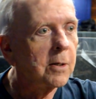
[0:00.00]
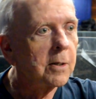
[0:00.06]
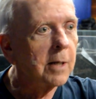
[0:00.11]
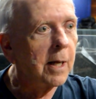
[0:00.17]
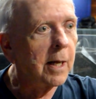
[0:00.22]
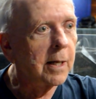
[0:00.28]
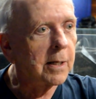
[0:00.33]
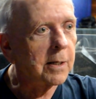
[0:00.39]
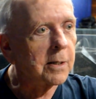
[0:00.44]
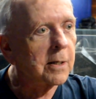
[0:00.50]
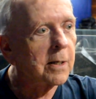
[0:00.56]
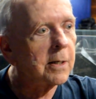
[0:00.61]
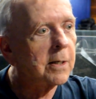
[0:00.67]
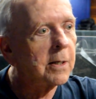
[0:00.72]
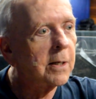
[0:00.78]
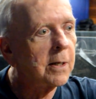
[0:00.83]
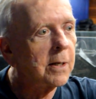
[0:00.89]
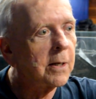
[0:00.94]
And
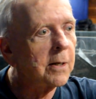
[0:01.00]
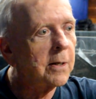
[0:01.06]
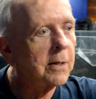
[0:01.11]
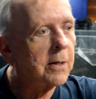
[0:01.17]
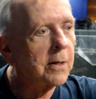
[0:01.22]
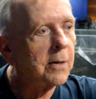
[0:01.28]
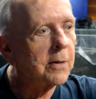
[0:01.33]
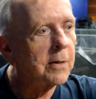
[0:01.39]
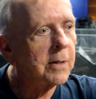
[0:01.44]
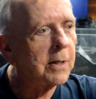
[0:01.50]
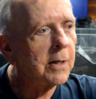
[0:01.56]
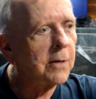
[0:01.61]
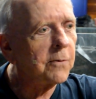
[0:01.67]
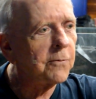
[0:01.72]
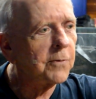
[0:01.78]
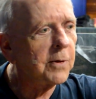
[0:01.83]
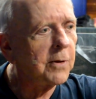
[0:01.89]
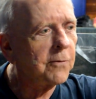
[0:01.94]

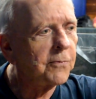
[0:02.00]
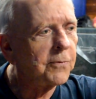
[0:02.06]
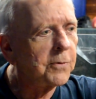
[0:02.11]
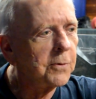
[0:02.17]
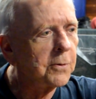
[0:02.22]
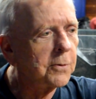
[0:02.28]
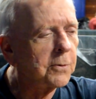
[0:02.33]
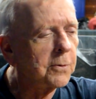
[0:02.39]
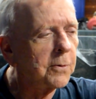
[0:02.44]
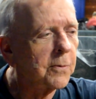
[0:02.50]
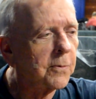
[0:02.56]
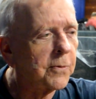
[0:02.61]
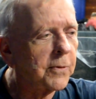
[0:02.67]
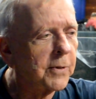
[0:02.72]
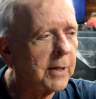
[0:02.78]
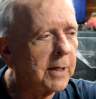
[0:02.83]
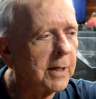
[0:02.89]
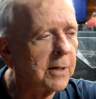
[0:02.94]
if you
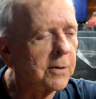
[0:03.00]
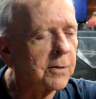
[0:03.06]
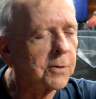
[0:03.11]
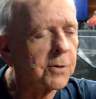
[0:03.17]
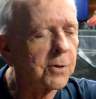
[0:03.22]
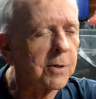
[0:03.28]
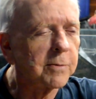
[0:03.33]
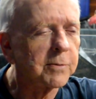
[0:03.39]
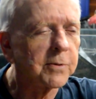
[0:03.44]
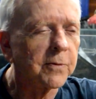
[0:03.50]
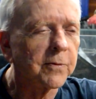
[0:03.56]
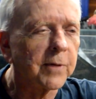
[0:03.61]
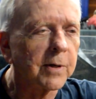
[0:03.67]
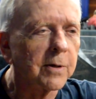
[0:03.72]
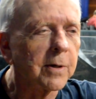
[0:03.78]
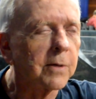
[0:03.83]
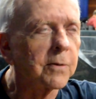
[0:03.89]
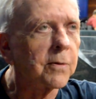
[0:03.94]
think in terms of
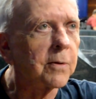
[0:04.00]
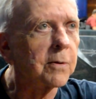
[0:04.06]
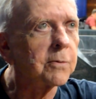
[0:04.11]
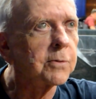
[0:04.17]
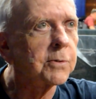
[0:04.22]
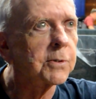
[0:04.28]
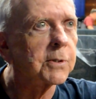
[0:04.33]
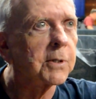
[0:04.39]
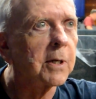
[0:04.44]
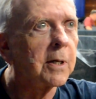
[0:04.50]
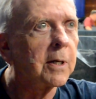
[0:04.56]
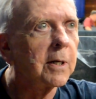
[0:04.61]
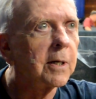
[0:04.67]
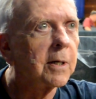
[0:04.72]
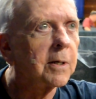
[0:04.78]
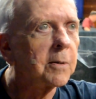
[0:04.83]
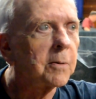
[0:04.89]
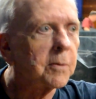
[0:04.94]
those
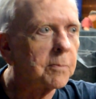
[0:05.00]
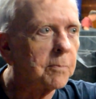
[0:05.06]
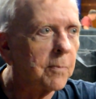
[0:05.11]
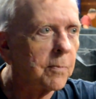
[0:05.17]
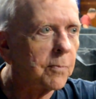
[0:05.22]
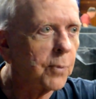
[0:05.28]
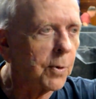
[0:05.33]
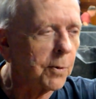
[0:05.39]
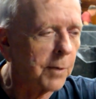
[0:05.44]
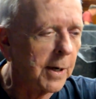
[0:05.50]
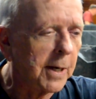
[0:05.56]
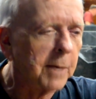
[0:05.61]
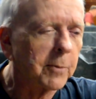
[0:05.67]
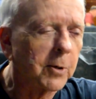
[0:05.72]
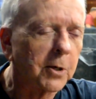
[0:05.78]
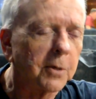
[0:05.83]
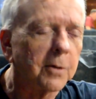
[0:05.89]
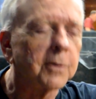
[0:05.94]

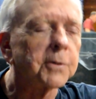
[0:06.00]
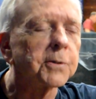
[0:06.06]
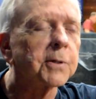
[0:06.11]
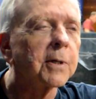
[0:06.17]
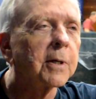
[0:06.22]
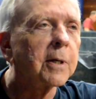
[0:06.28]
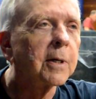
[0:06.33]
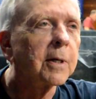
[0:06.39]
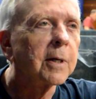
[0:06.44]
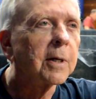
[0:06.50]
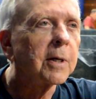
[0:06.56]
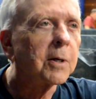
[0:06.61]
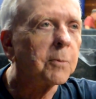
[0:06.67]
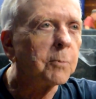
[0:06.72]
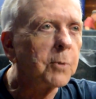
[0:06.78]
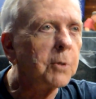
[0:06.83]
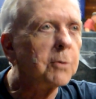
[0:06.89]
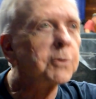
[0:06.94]
parameters,
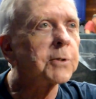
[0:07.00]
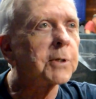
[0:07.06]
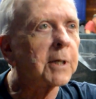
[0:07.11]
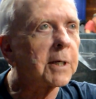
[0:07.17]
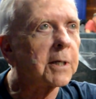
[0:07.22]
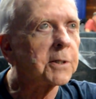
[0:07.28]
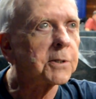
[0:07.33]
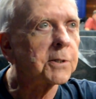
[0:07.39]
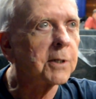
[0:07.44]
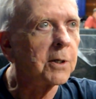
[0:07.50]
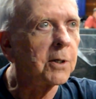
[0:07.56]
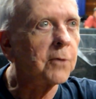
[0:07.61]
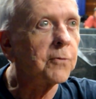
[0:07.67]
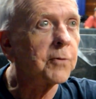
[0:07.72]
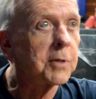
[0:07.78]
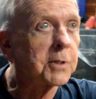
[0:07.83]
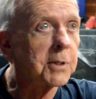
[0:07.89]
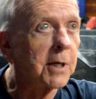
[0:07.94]
music
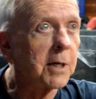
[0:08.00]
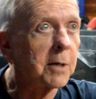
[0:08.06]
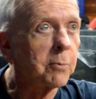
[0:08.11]
itself is not